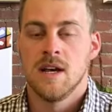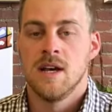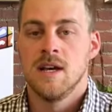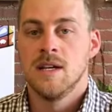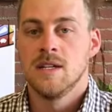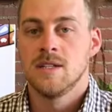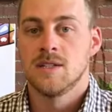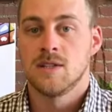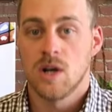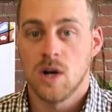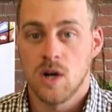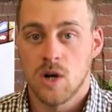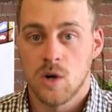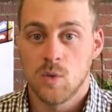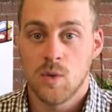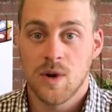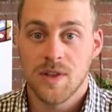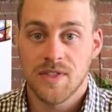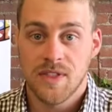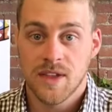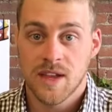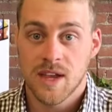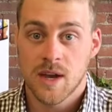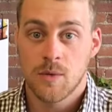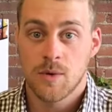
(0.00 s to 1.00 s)
So
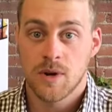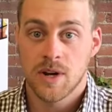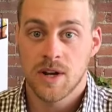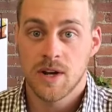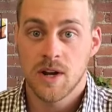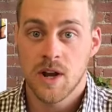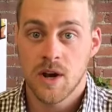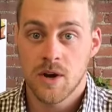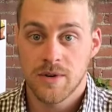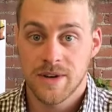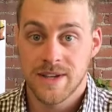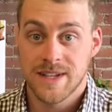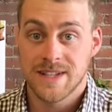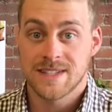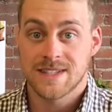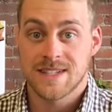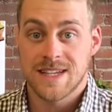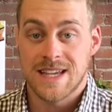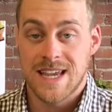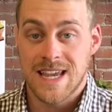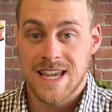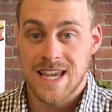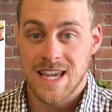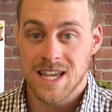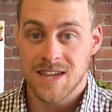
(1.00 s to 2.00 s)
one thing I want to know is,
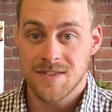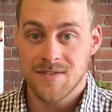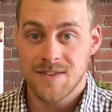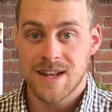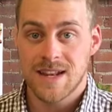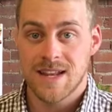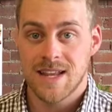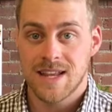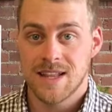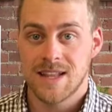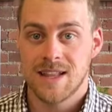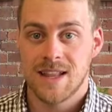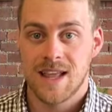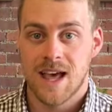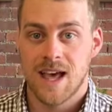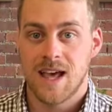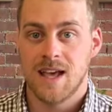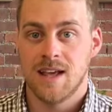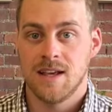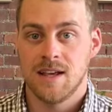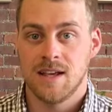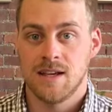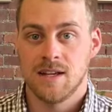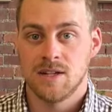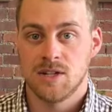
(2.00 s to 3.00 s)
even in
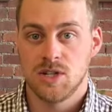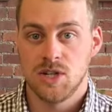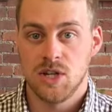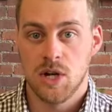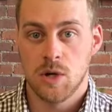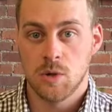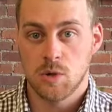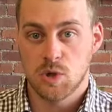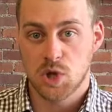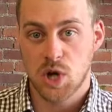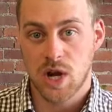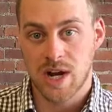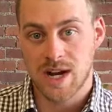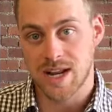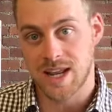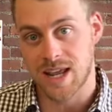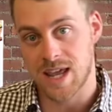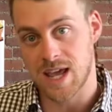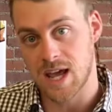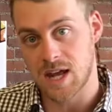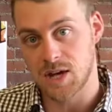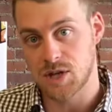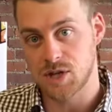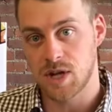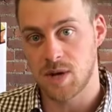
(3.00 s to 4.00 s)
that, you know, try to
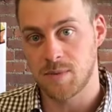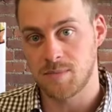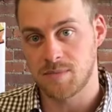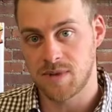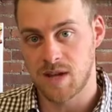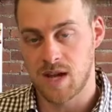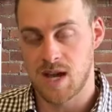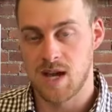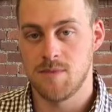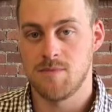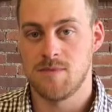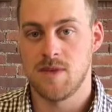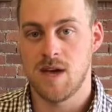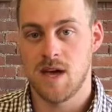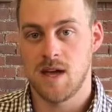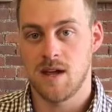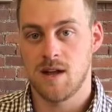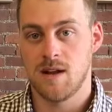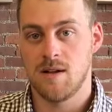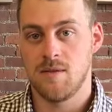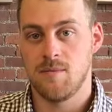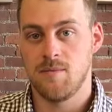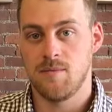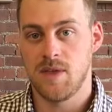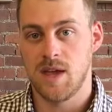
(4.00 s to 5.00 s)
catch up time,
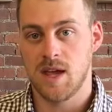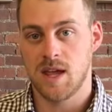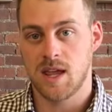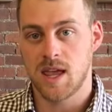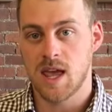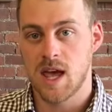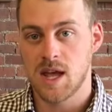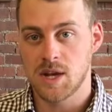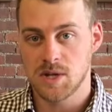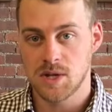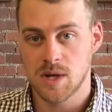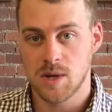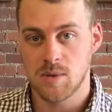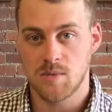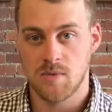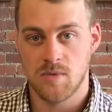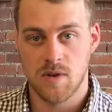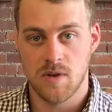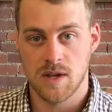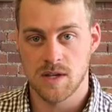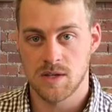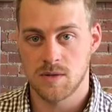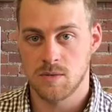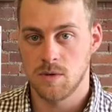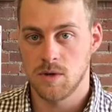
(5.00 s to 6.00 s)
that that catch up
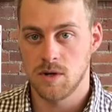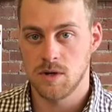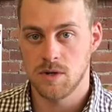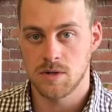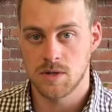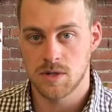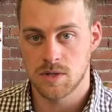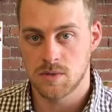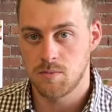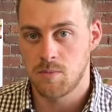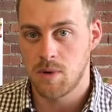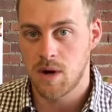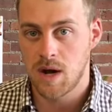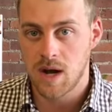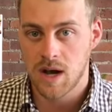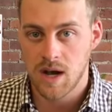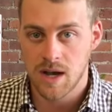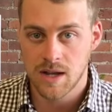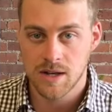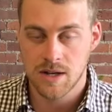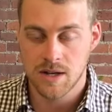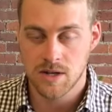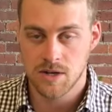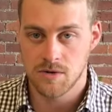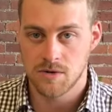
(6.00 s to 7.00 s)
phase where you're just
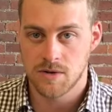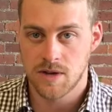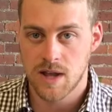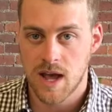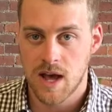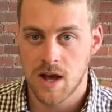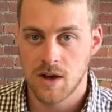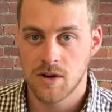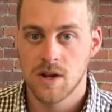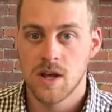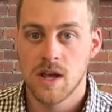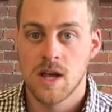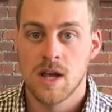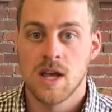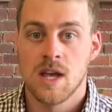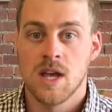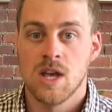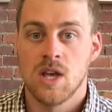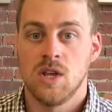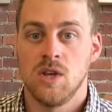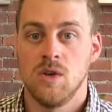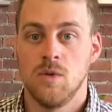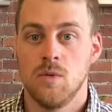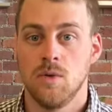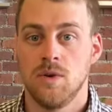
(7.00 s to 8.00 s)
behind and you're down,
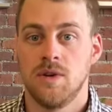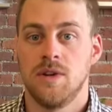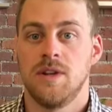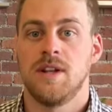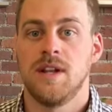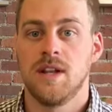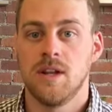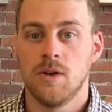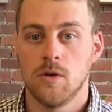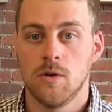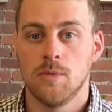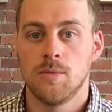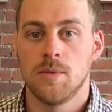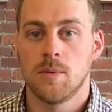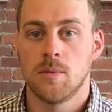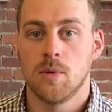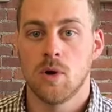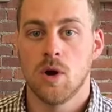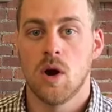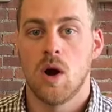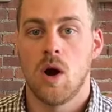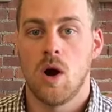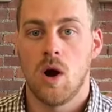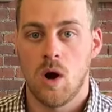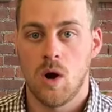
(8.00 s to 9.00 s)
you really need to
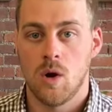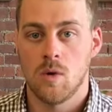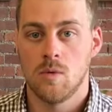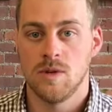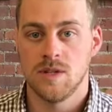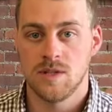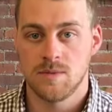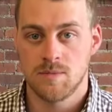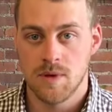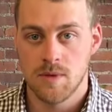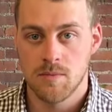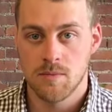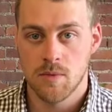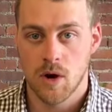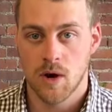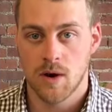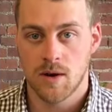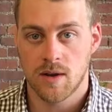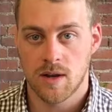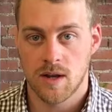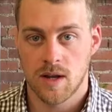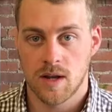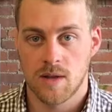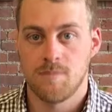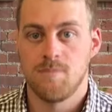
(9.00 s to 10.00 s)
remember, always be
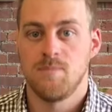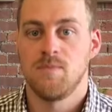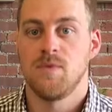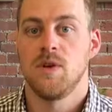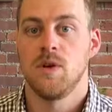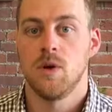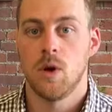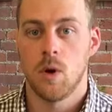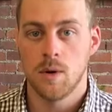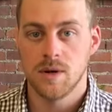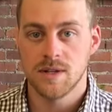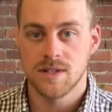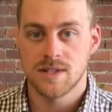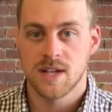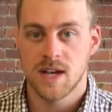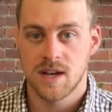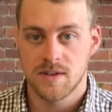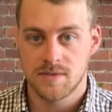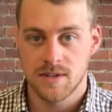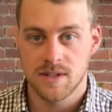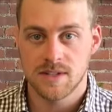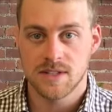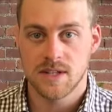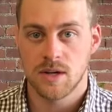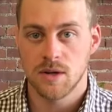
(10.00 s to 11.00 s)
marketing. You always
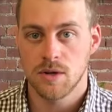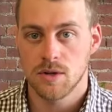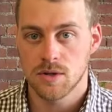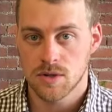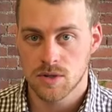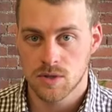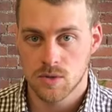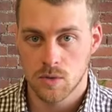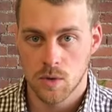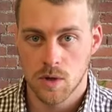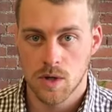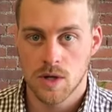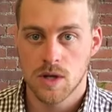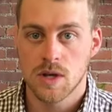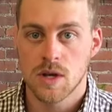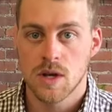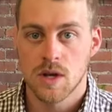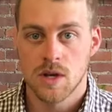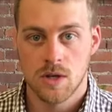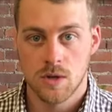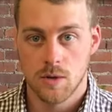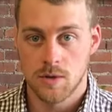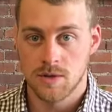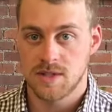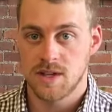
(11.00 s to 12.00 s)
have to tell your story.
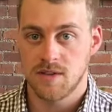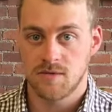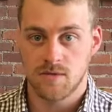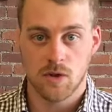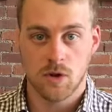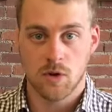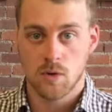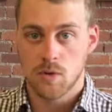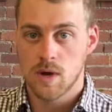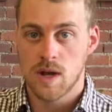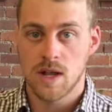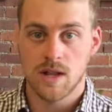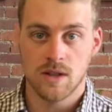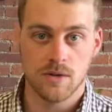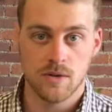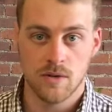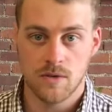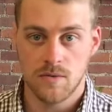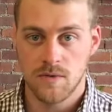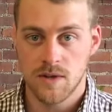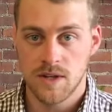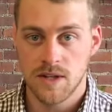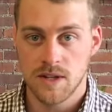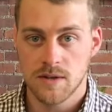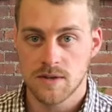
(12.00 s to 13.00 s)
You always have to create
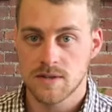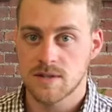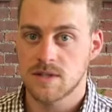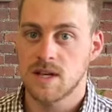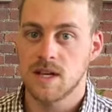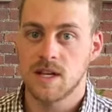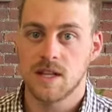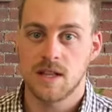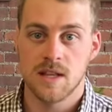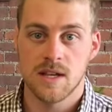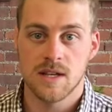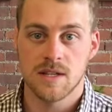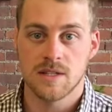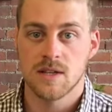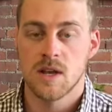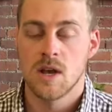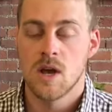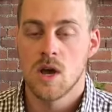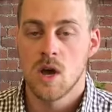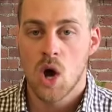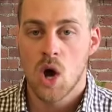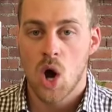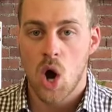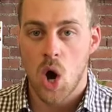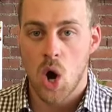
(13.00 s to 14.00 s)
little videos like this.
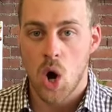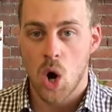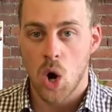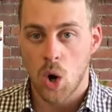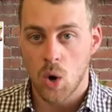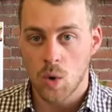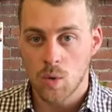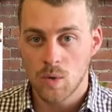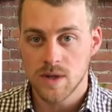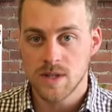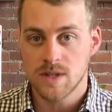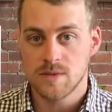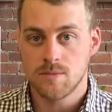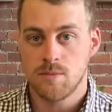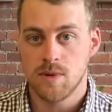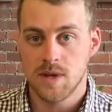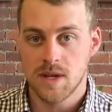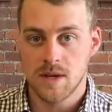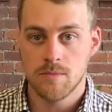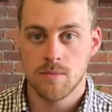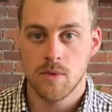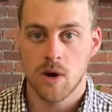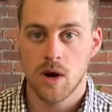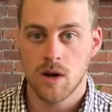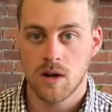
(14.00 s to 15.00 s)
Always
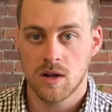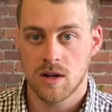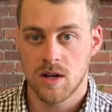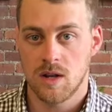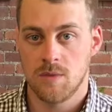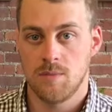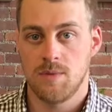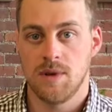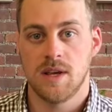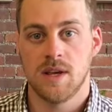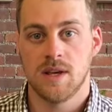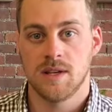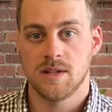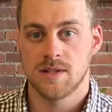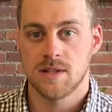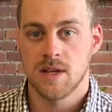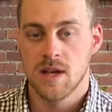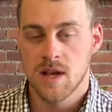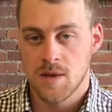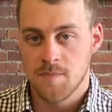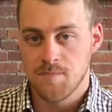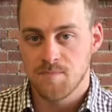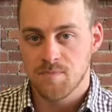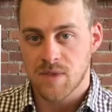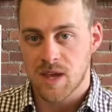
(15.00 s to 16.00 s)
be marketing, because
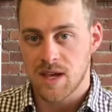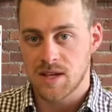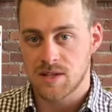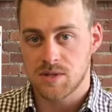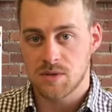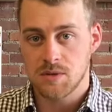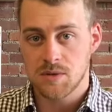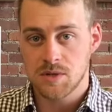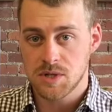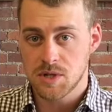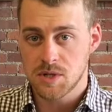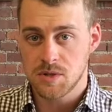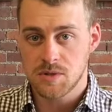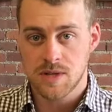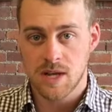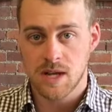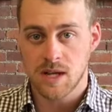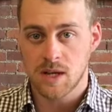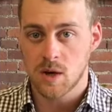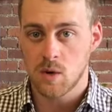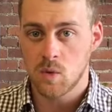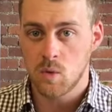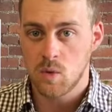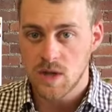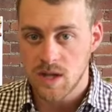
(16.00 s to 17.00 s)
as soon as you
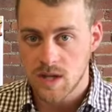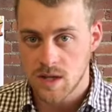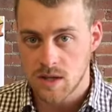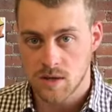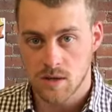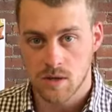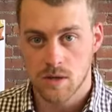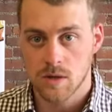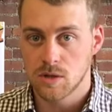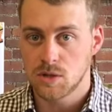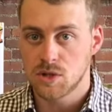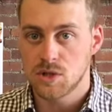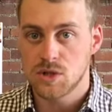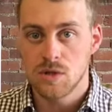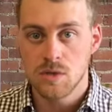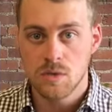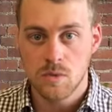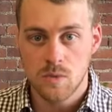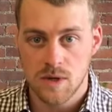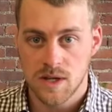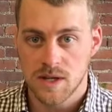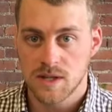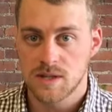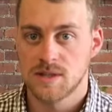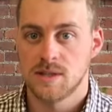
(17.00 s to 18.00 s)
take a week or two
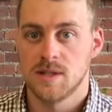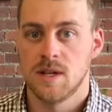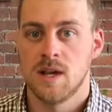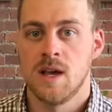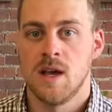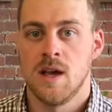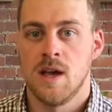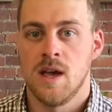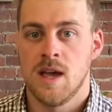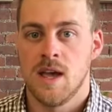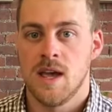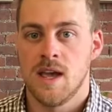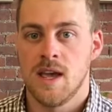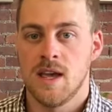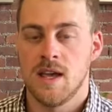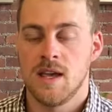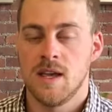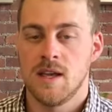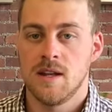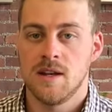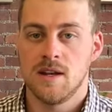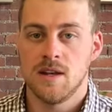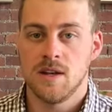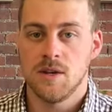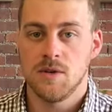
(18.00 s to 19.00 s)
weeks
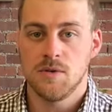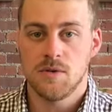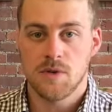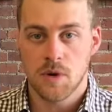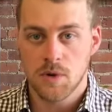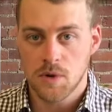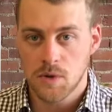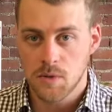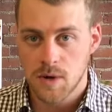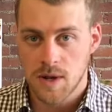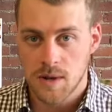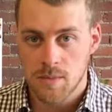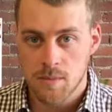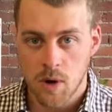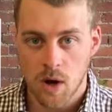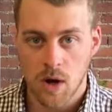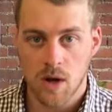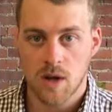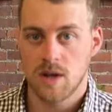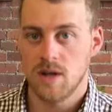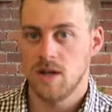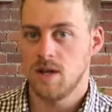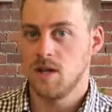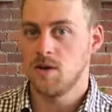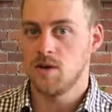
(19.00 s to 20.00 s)
and you don't do any
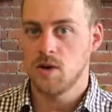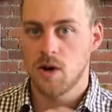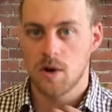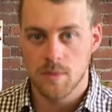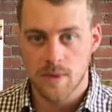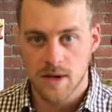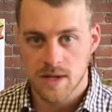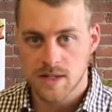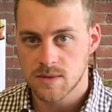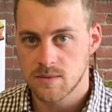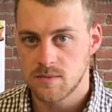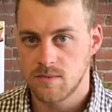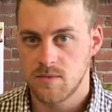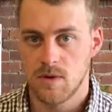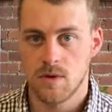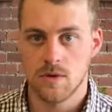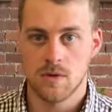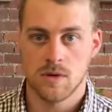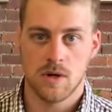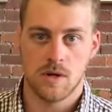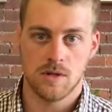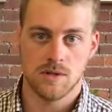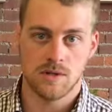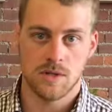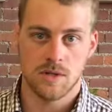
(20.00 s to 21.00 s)
marketing, you don't make some phone
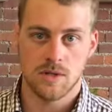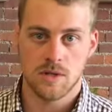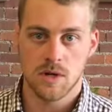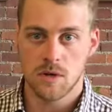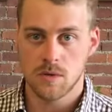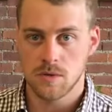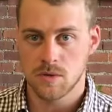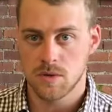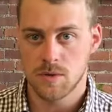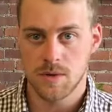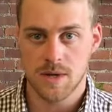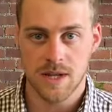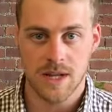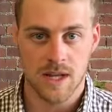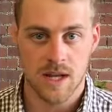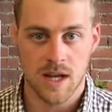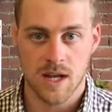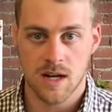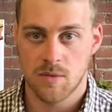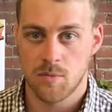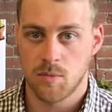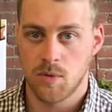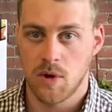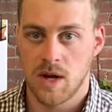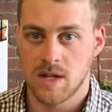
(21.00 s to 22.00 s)
calls, you don't do any
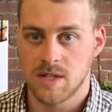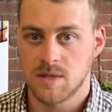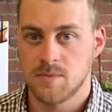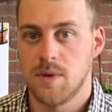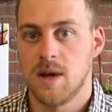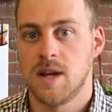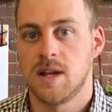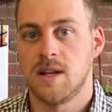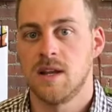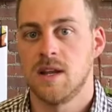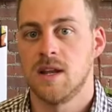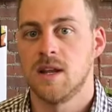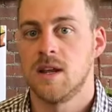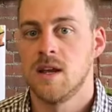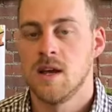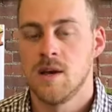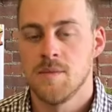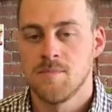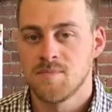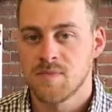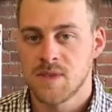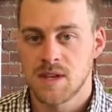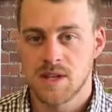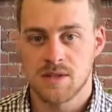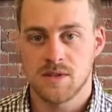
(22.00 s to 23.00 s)
kind of prospecting,
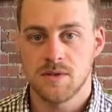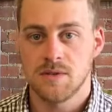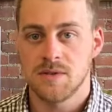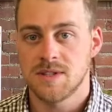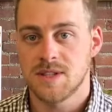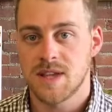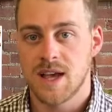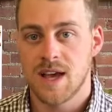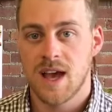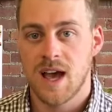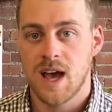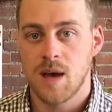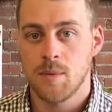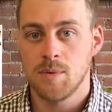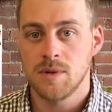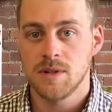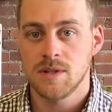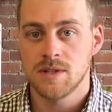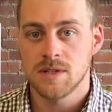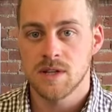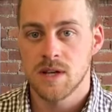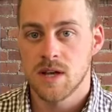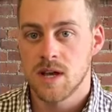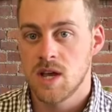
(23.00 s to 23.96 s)
as soon as that happens,